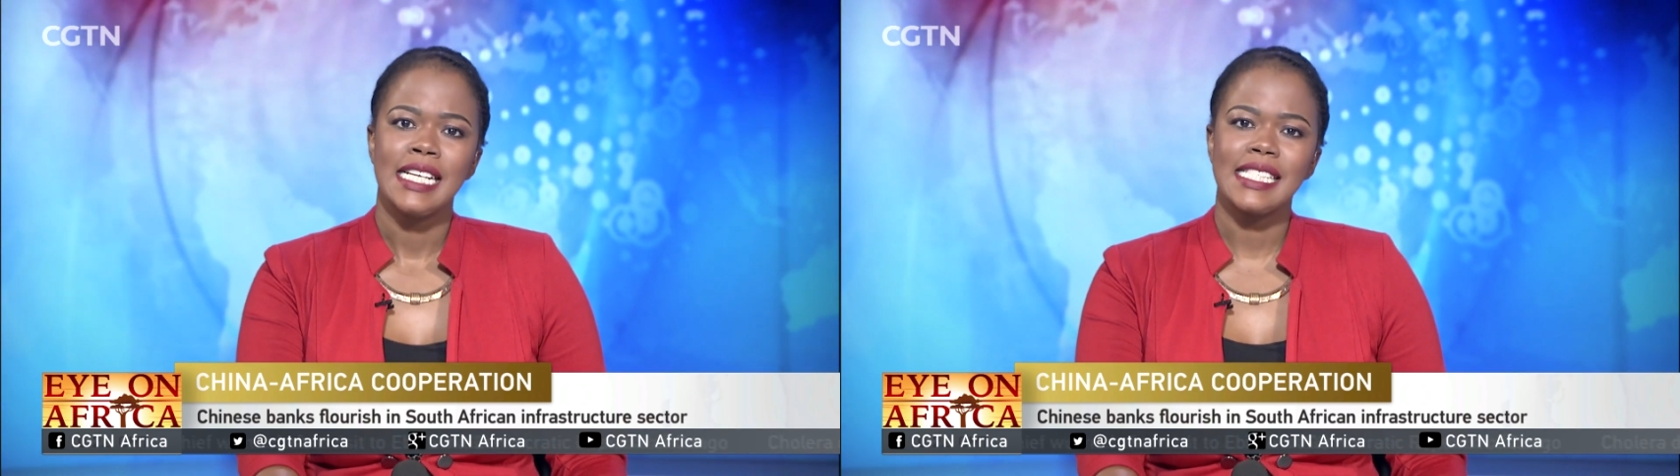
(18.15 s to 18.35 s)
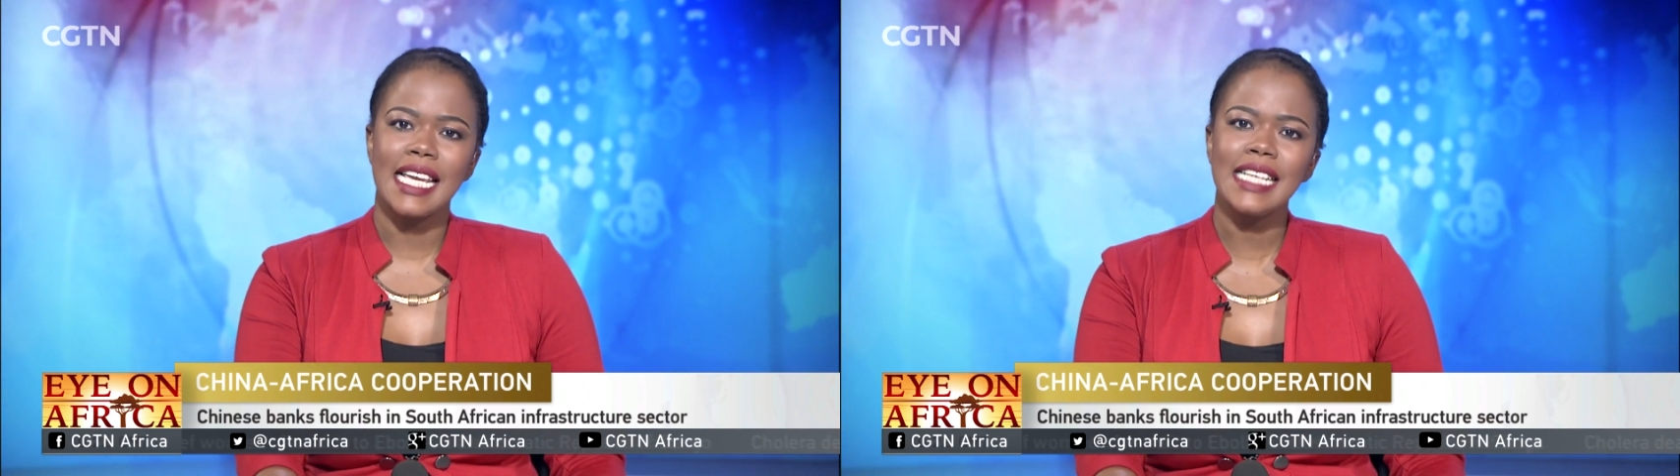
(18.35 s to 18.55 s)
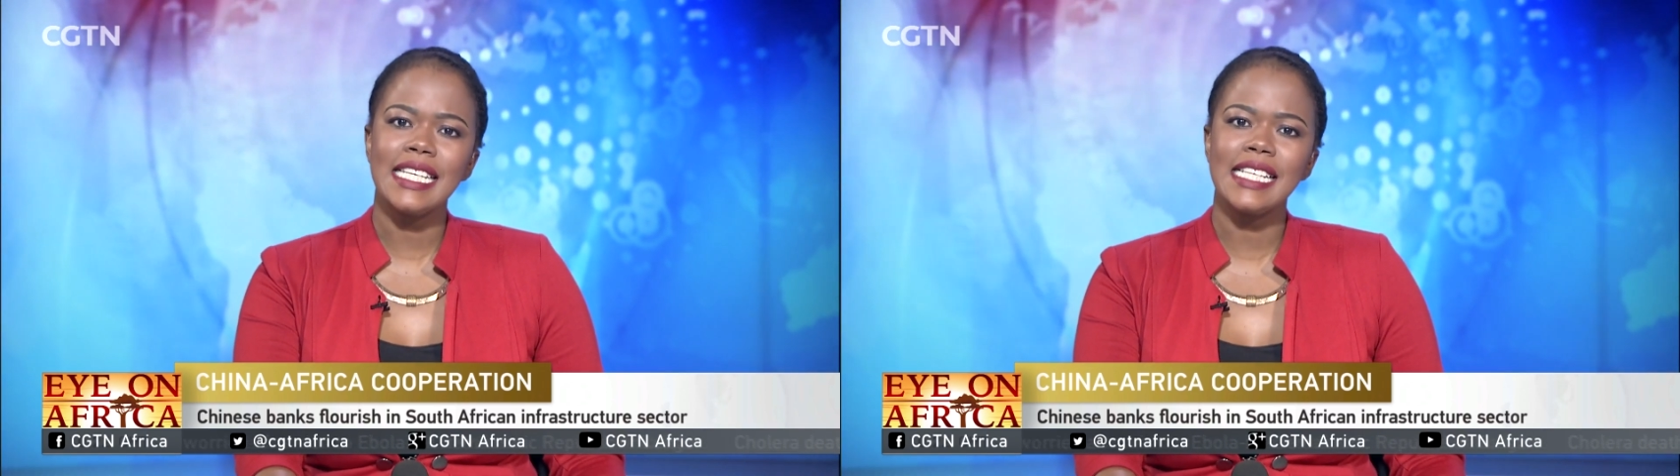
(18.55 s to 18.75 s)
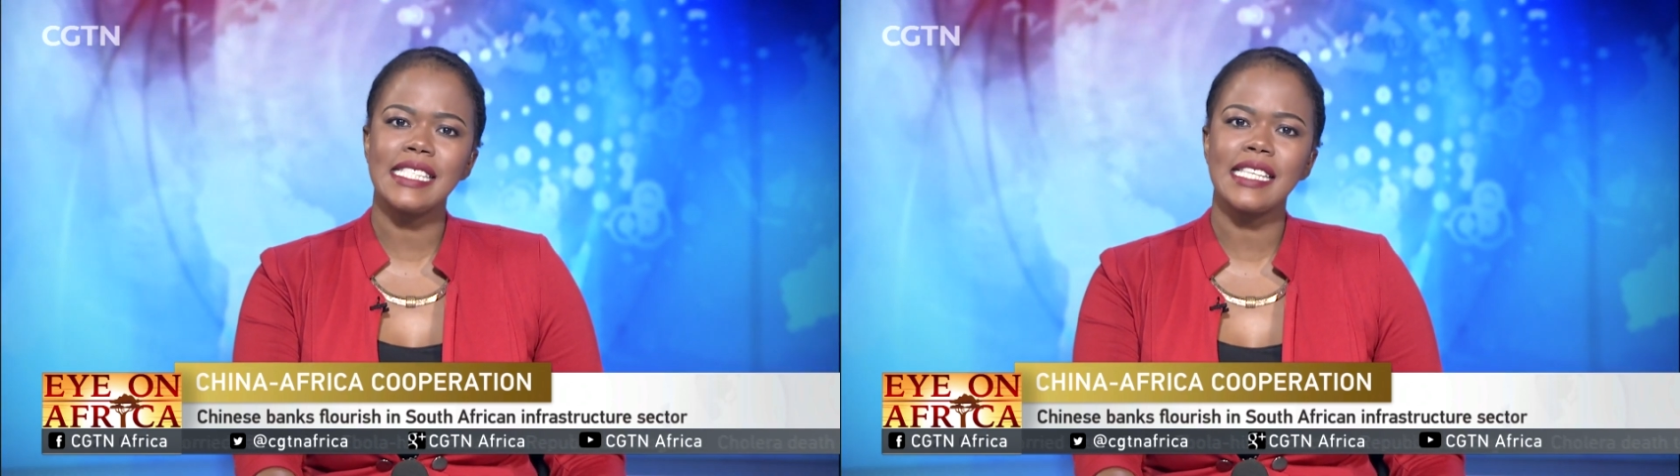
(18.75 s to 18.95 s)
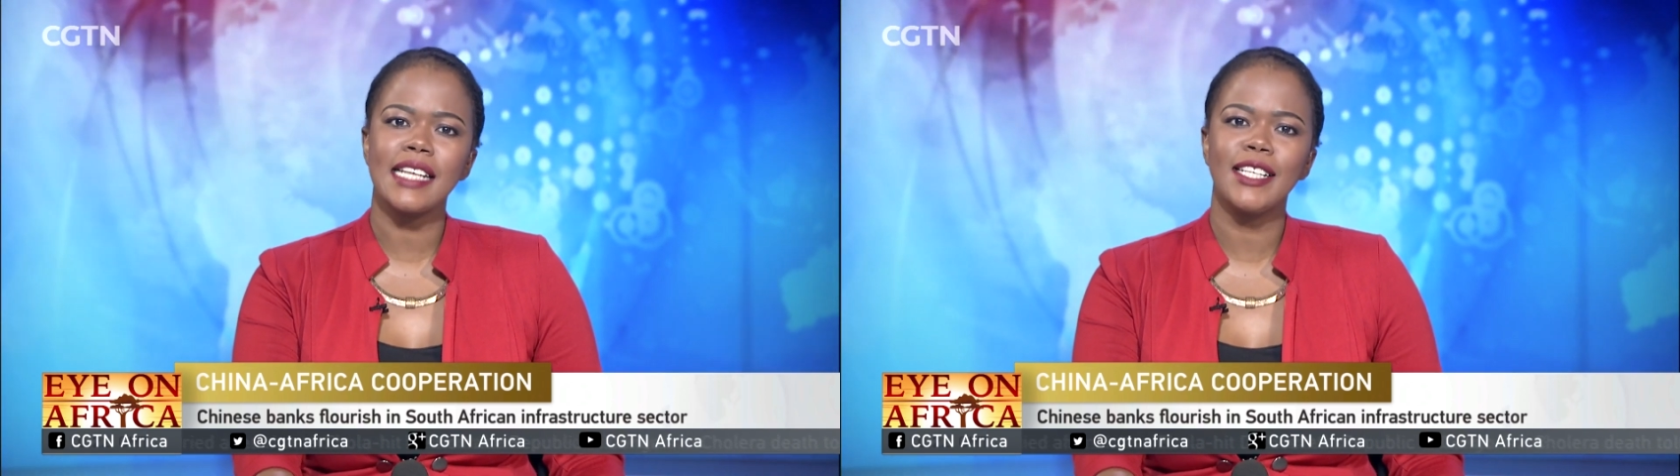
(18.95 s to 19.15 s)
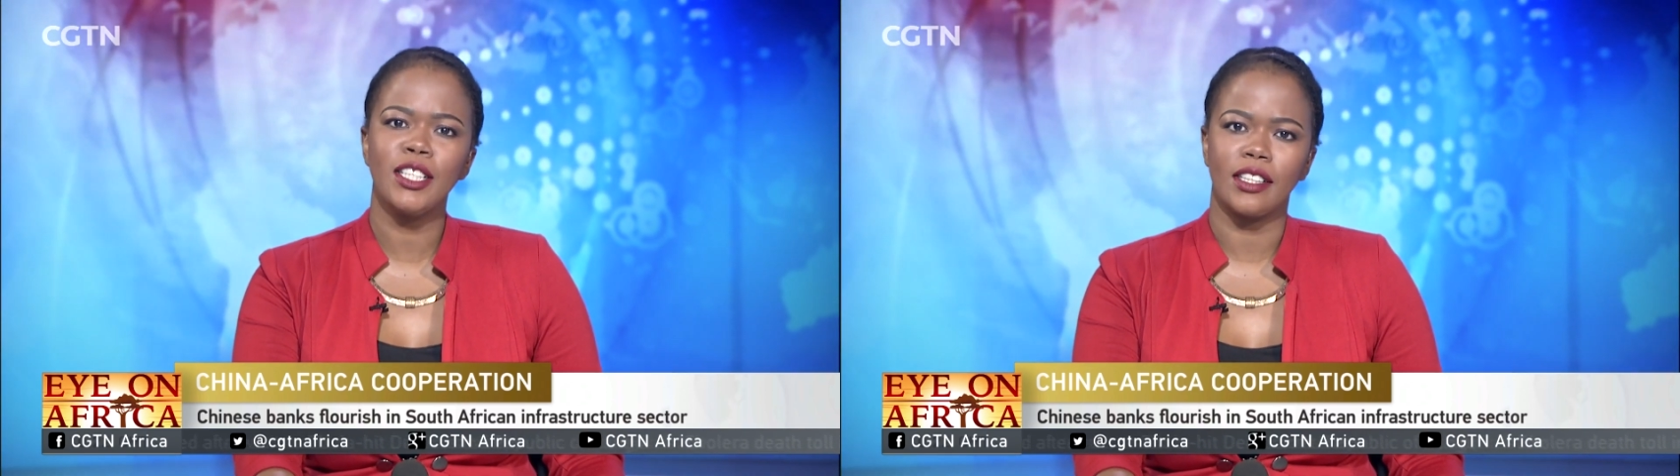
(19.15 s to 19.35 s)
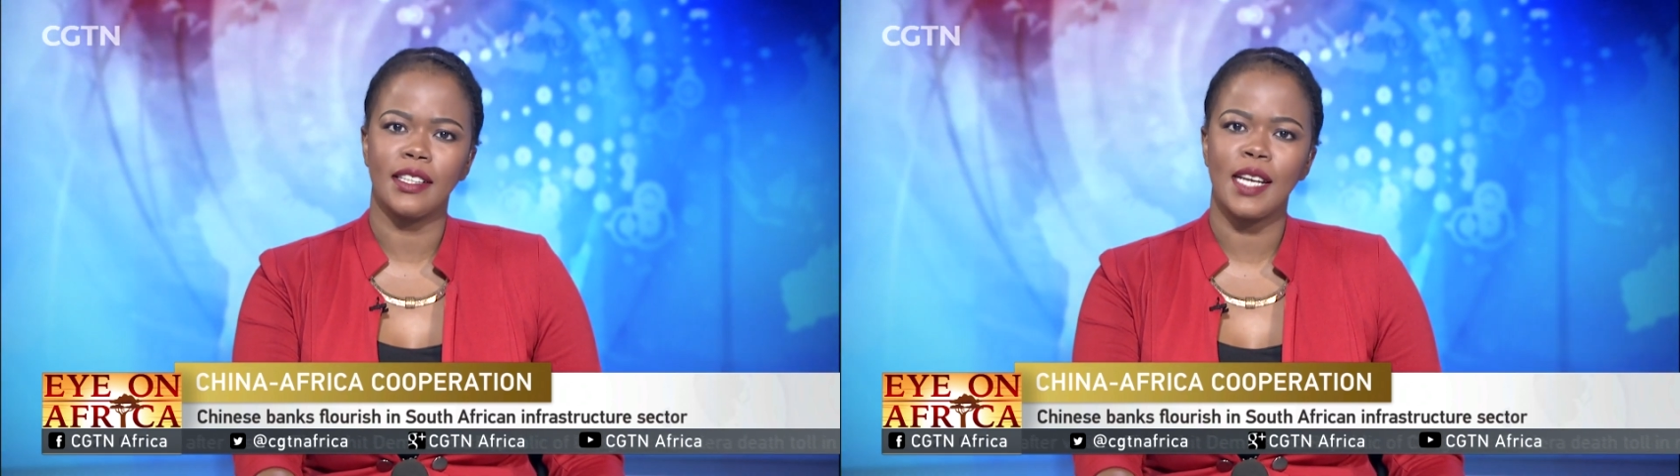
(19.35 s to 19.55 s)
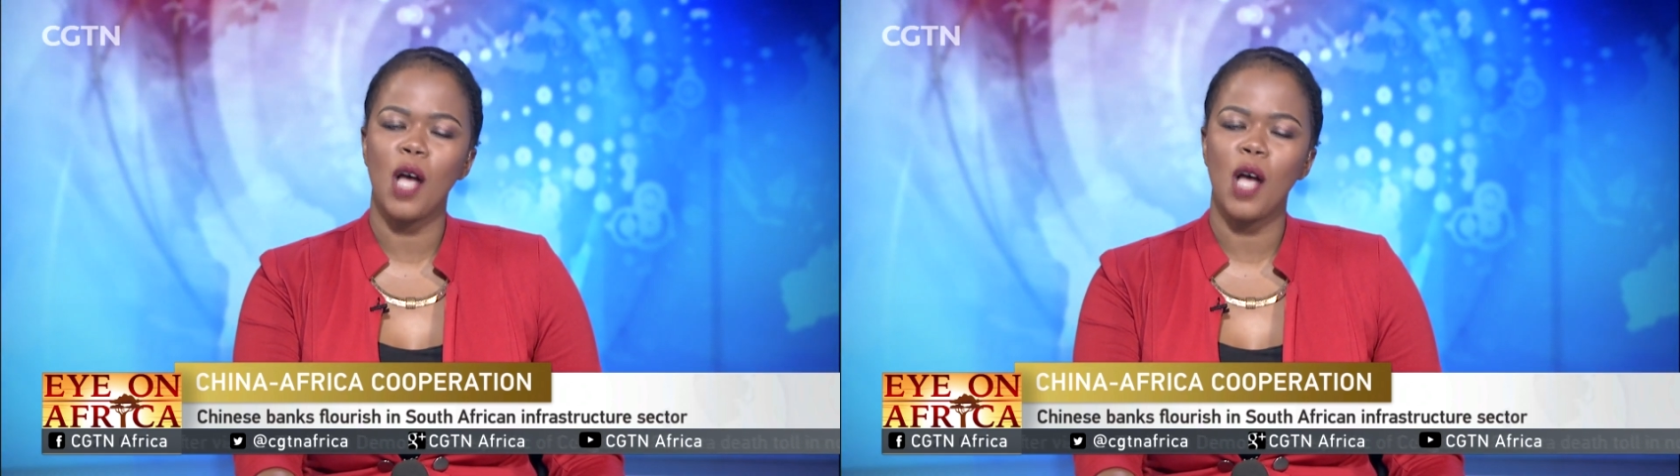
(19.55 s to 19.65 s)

to get an inside look at